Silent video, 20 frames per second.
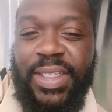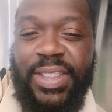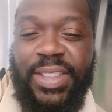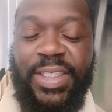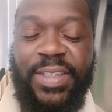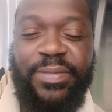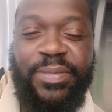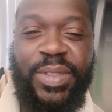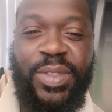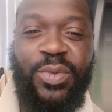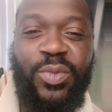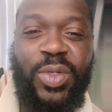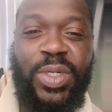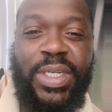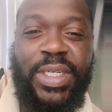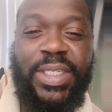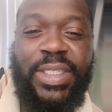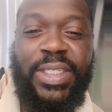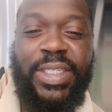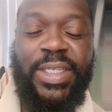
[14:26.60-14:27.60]
Give me
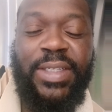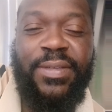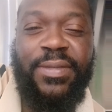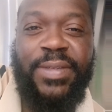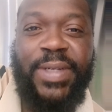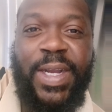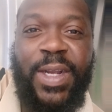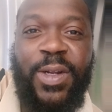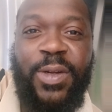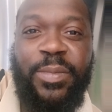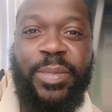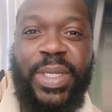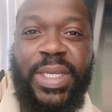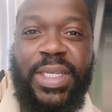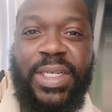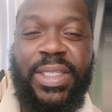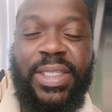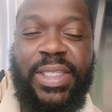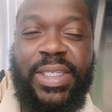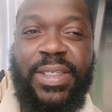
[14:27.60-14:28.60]
one
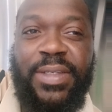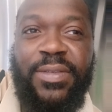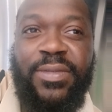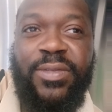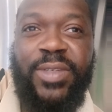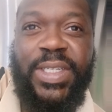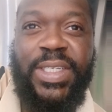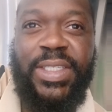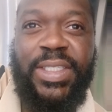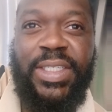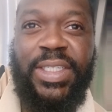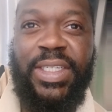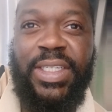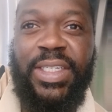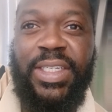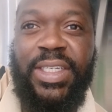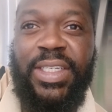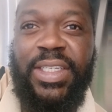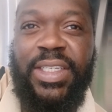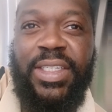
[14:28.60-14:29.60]
environmentally
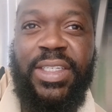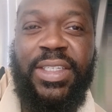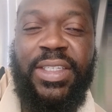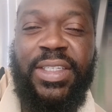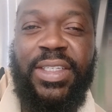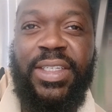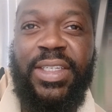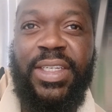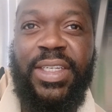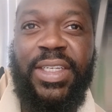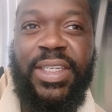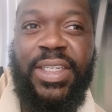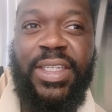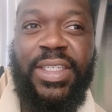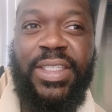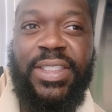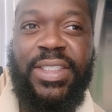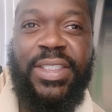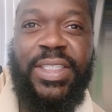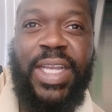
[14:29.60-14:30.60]
risky
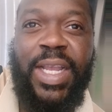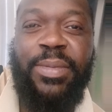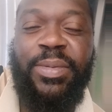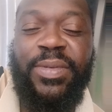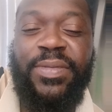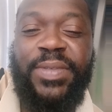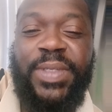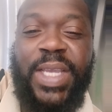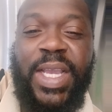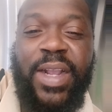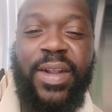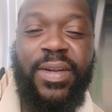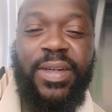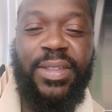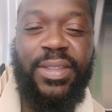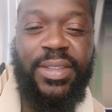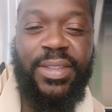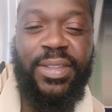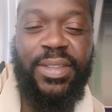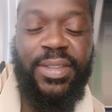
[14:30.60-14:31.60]
type of
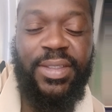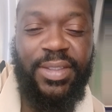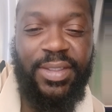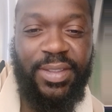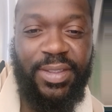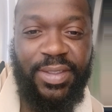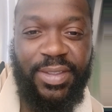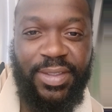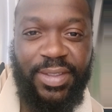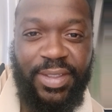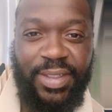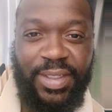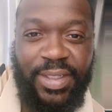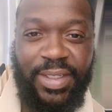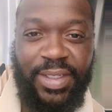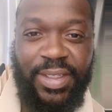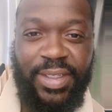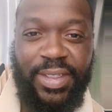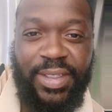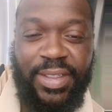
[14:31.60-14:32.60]
character
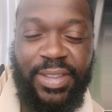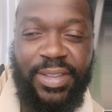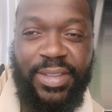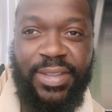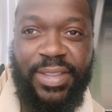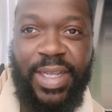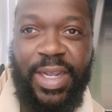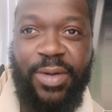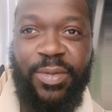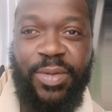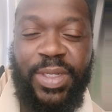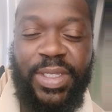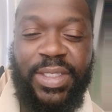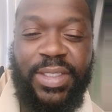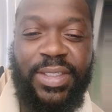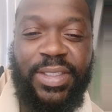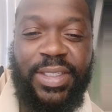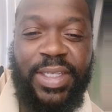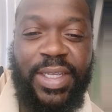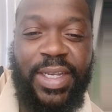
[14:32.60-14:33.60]
that we
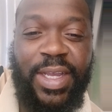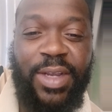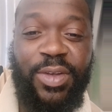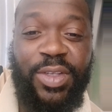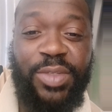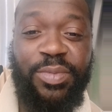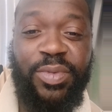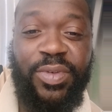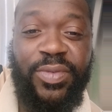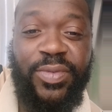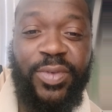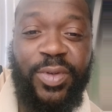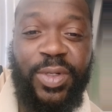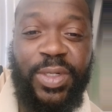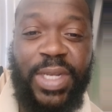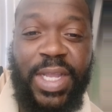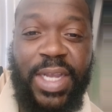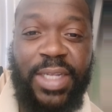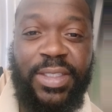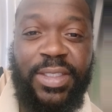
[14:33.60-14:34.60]
can say that was
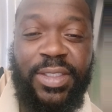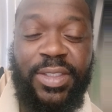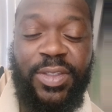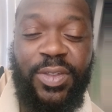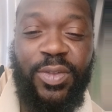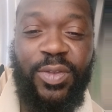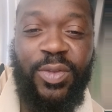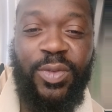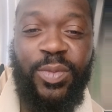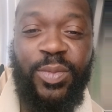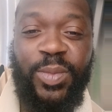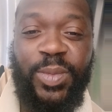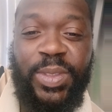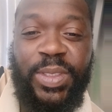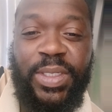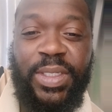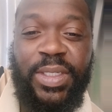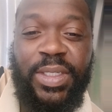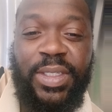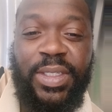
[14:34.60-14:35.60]
before Doctor Doom
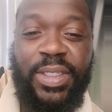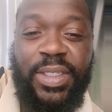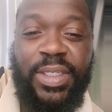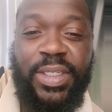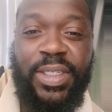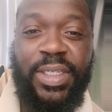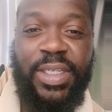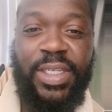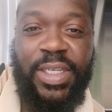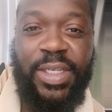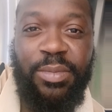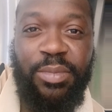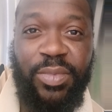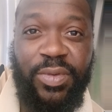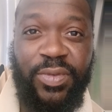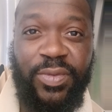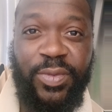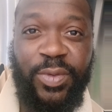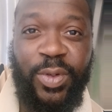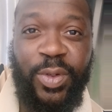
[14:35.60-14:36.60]
and
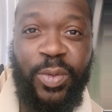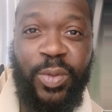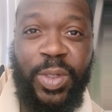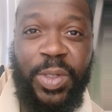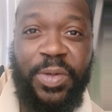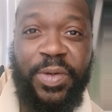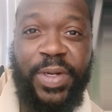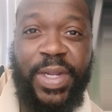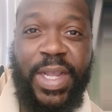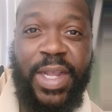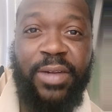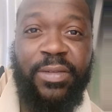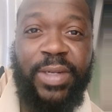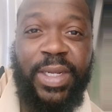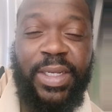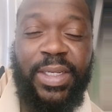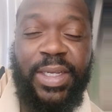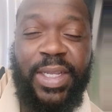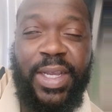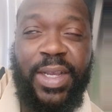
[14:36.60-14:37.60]
before where we're at
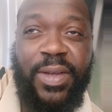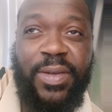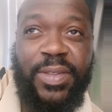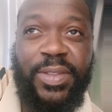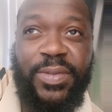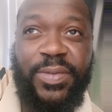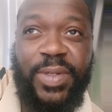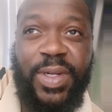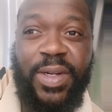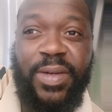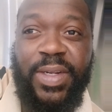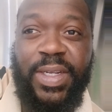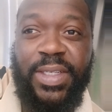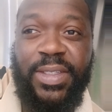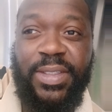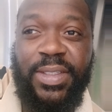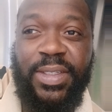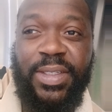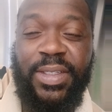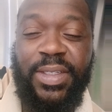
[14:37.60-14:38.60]
right now as far
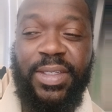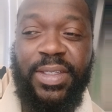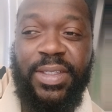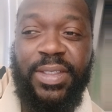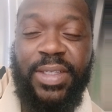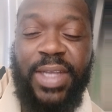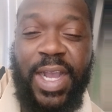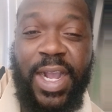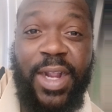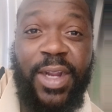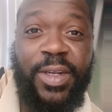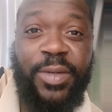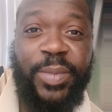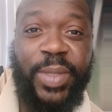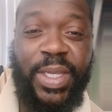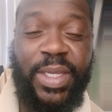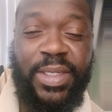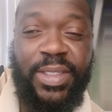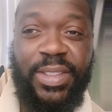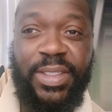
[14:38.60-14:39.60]
as uh, uh, Iron
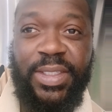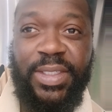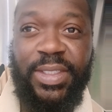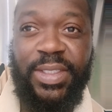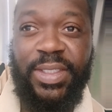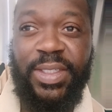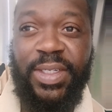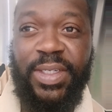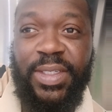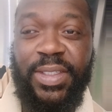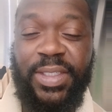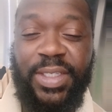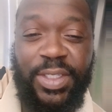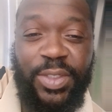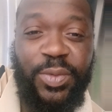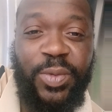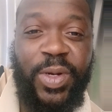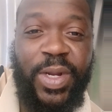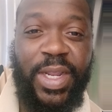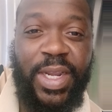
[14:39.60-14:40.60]
Man is concerned.
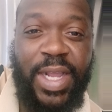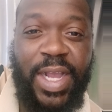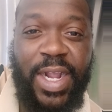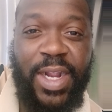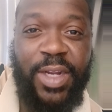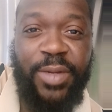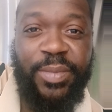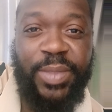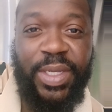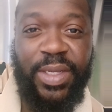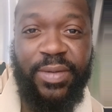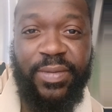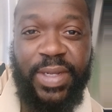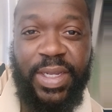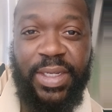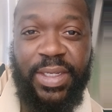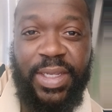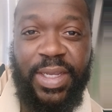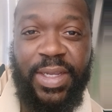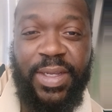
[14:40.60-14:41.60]
Because we're at Iron Man
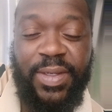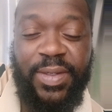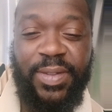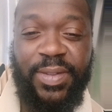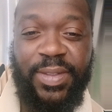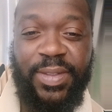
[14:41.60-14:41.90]
right now.